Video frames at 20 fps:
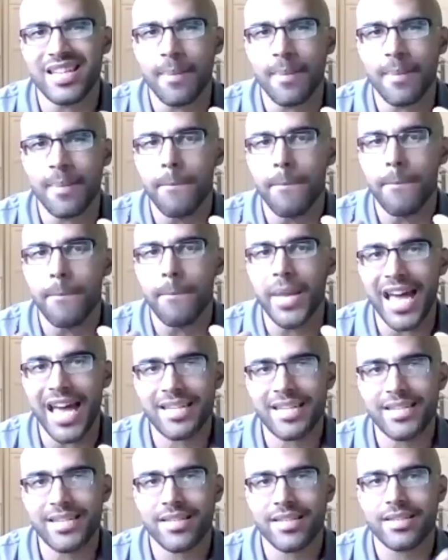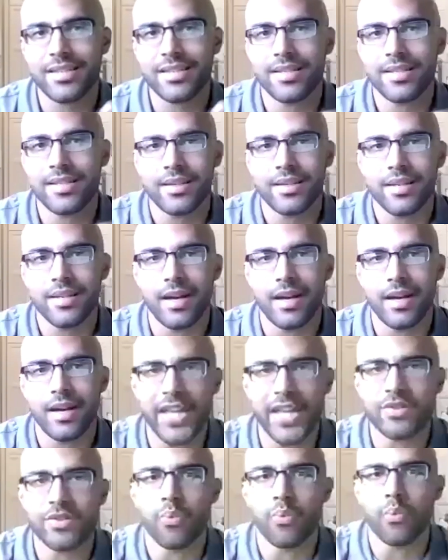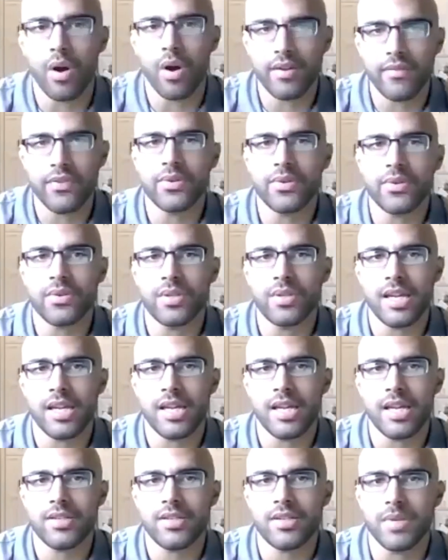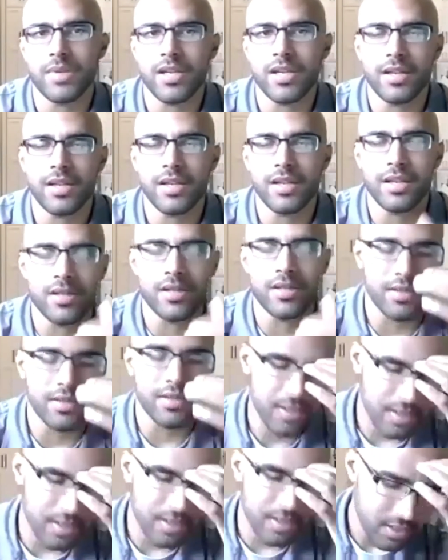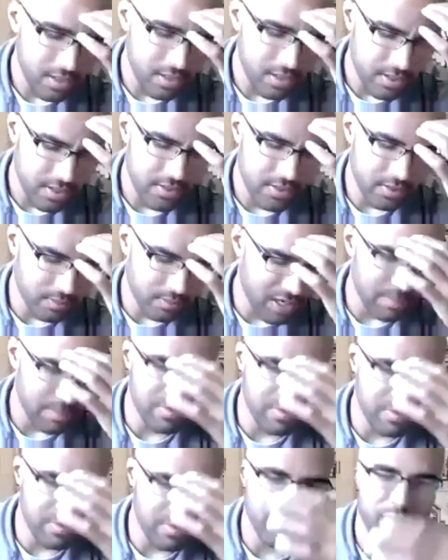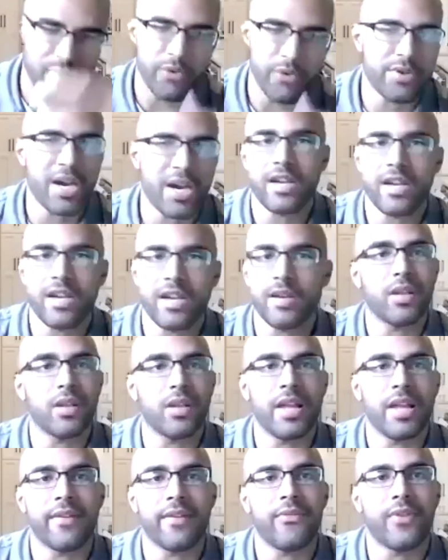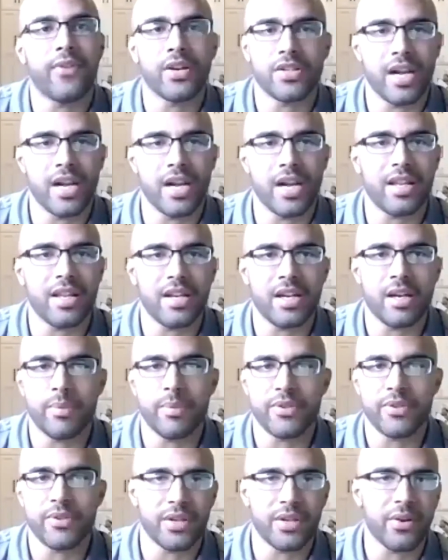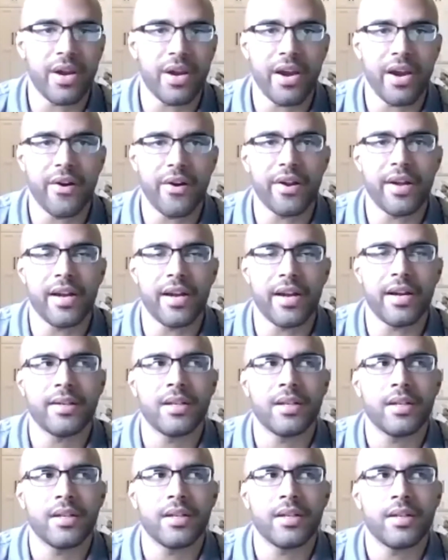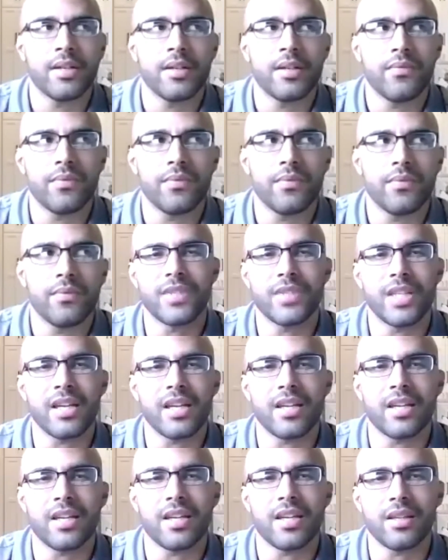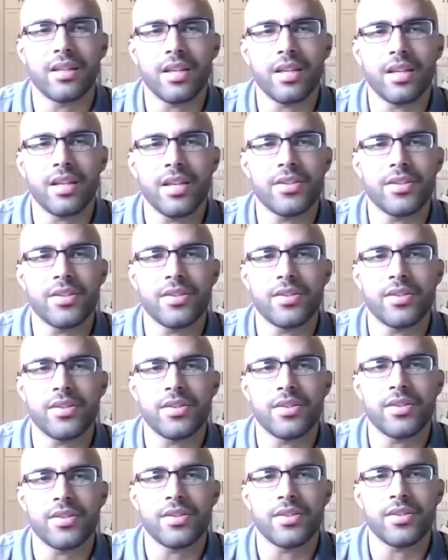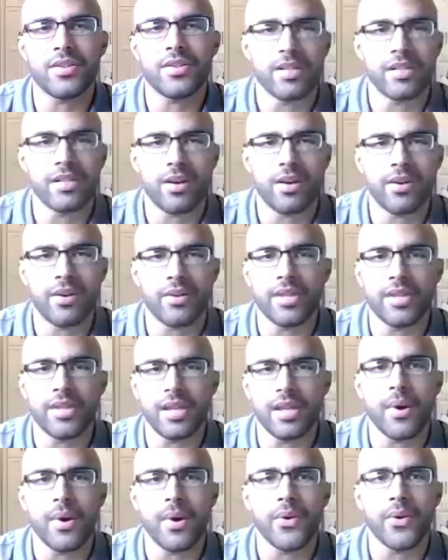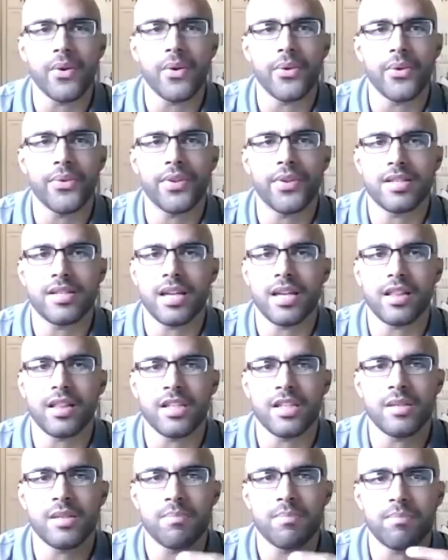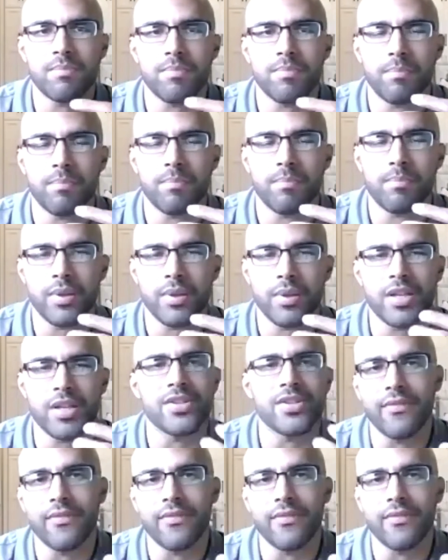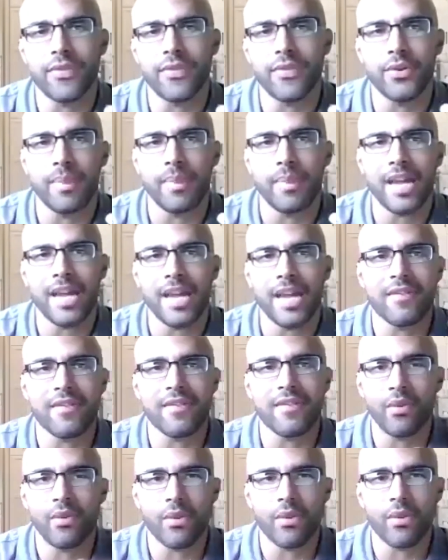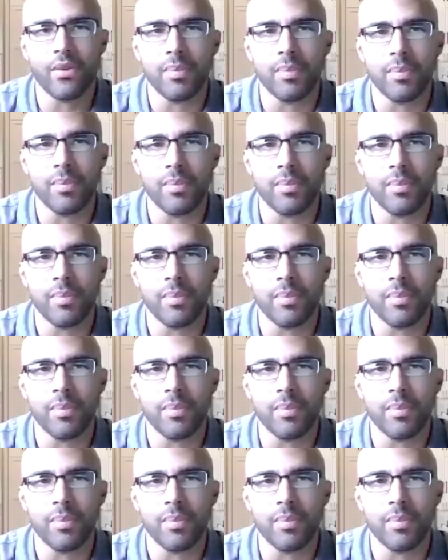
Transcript: it best. That's one of those things because sometimes if you're trying to put a lot of functionality in a particular area, it can lead to situations that aren't the most aesthetically pleasing if they're the main focal point.